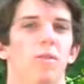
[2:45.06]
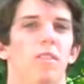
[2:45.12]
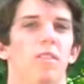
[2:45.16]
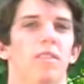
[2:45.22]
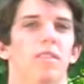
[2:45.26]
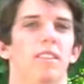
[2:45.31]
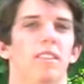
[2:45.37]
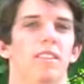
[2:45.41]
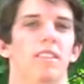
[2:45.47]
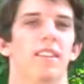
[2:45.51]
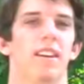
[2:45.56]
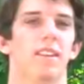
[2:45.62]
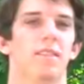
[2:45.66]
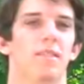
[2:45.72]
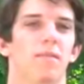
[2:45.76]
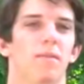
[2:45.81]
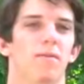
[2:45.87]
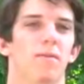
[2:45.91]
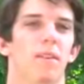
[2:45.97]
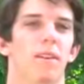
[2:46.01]
the
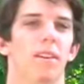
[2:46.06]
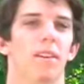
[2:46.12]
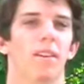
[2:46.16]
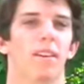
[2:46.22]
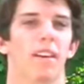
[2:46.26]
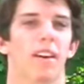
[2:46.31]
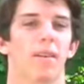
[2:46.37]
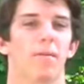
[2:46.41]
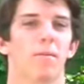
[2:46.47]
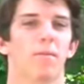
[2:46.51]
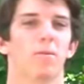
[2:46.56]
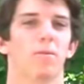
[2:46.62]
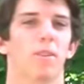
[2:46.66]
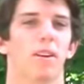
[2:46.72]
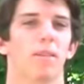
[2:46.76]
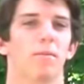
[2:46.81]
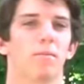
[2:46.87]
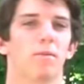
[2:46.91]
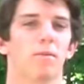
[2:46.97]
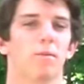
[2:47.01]
success of the Hamilton
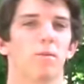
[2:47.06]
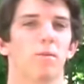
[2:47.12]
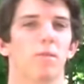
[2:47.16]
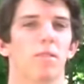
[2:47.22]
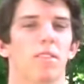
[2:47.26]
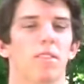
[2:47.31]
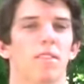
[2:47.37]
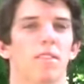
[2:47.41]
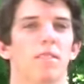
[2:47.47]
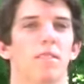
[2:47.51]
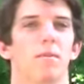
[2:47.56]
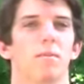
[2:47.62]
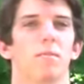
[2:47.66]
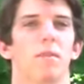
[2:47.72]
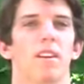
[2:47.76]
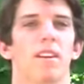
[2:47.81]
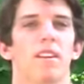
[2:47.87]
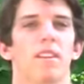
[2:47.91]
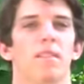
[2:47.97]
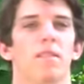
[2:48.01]
Wenham school system
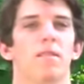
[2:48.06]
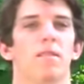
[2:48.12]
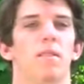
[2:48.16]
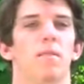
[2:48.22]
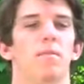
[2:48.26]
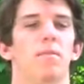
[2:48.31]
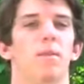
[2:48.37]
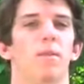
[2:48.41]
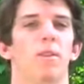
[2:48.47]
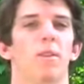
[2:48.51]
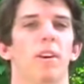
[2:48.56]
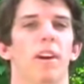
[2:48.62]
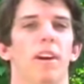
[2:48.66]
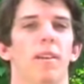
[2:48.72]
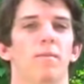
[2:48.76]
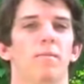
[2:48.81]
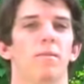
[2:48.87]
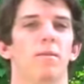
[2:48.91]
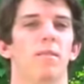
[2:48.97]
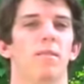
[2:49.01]
because the
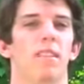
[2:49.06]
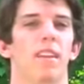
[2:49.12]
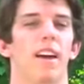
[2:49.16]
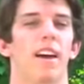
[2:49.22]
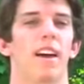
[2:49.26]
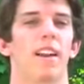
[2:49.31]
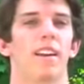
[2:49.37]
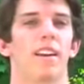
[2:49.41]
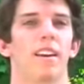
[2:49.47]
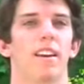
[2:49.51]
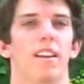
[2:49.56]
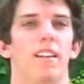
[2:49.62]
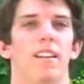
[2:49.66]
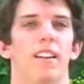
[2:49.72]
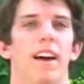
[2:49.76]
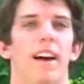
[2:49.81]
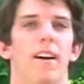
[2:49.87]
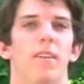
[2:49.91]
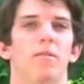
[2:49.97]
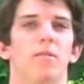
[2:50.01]
programs that it
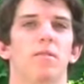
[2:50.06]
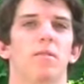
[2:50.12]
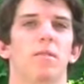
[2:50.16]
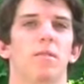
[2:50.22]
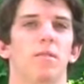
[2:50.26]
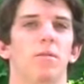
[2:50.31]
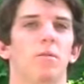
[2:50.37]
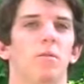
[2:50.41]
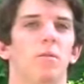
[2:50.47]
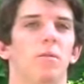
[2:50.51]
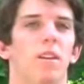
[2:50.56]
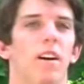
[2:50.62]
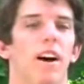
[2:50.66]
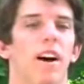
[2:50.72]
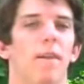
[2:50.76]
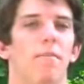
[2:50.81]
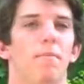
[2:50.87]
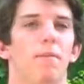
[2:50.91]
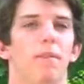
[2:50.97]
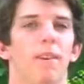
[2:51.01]
allows to
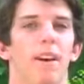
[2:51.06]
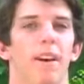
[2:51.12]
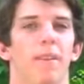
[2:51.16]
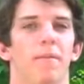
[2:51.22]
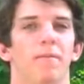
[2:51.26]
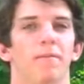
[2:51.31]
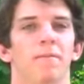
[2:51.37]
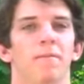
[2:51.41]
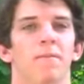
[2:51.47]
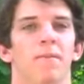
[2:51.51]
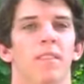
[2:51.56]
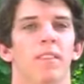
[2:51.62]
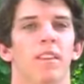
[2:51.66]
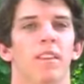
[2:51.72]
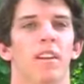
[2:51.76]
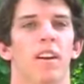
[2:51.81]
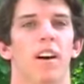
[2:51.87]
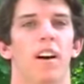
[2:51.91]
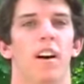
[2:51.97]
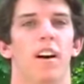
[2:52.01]
operate
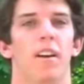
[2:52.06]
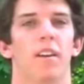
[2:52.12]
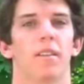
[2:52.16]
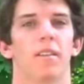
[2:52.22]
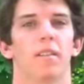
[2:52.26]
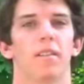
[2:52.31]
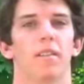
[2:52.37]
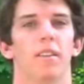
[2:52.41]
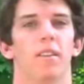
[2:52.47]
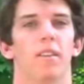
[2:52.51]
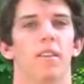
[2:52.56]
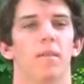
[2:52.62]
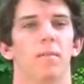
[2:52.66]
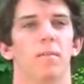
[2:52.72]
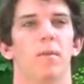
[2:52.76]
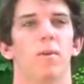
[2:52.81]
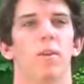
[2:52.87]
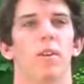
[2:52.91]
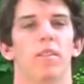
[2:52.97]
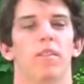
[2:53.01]
are
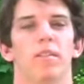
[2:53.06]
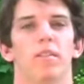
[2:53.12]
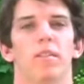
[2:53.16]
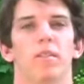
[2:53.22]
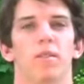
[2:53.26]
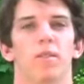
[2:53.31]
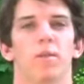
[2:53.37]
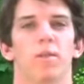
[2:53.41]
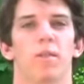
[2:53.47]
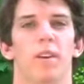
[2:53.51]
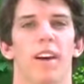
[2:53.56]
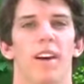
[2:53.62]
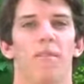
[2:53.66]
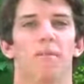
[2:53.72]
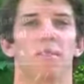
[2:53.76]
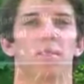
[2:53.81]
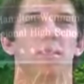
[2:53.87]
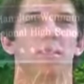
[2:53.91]
important to every